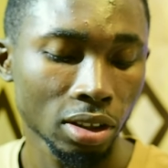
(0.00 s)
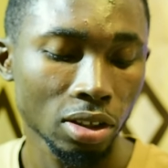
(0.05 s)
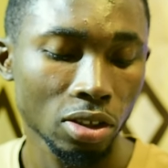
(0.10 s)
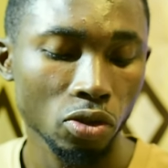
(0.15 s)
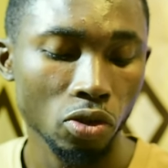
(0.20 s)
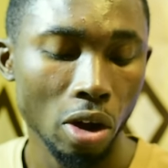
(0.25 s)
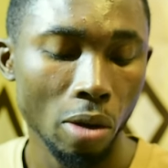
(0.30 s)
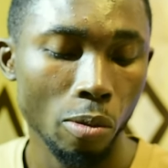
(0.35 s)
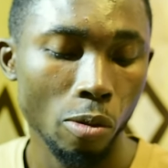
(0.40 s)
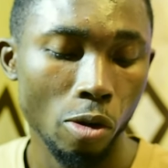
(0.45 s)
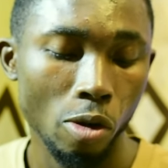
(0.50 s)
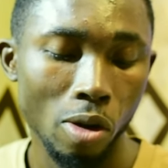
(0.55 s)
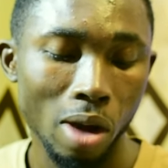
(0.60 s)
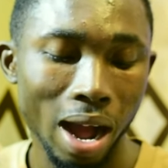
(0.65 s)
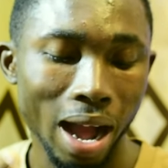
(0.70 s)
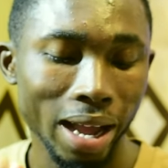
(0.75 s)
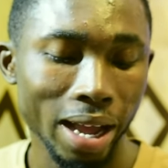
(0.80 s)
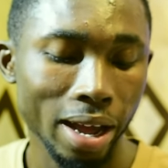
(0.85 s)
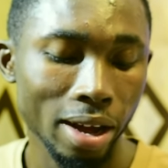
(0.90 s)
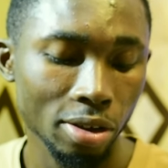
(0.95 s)
No,
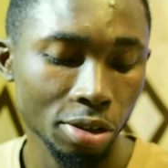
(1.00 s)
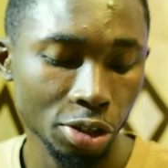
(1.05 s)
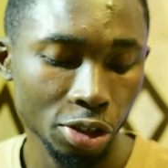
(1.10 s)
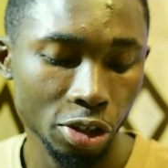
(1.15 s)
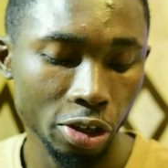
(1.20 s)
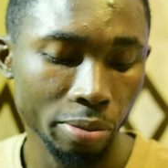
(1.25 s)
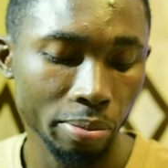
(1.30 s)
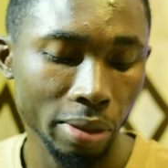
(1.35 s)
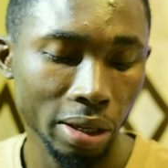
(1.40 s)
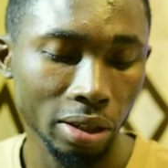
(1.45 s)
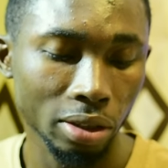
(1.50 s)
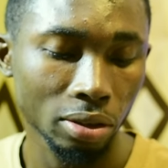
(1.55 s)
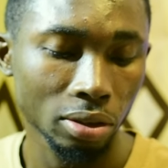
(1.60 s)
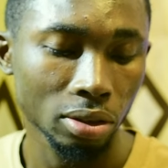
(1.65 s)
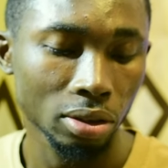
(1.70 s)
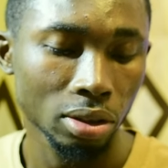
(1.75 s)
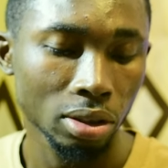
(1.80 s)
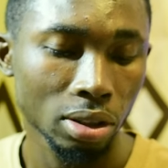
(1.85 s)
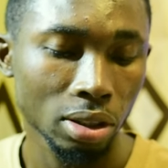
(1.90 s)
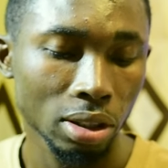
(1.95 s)
account number. No,
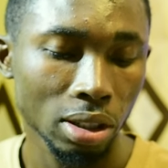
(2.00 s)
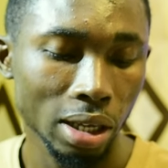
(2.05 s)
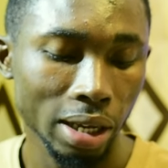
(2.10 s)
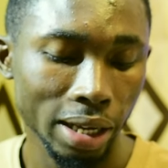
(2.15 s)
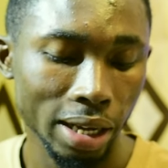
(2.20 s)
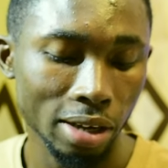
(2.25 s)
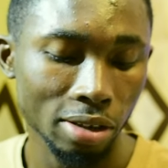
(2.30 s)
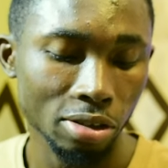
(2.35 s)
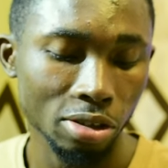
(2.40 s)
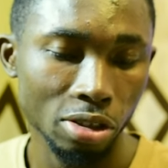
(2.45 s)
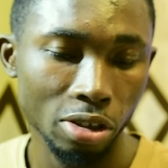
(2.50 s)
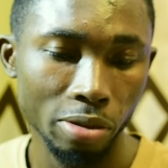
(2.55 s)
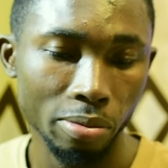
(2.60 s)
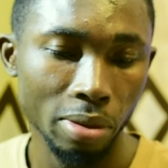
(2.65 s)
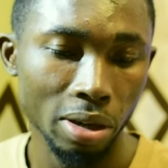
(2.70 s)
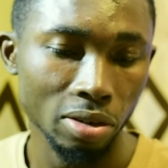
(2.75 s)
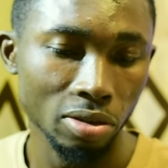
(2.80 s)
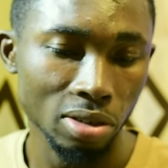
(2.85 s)
account number.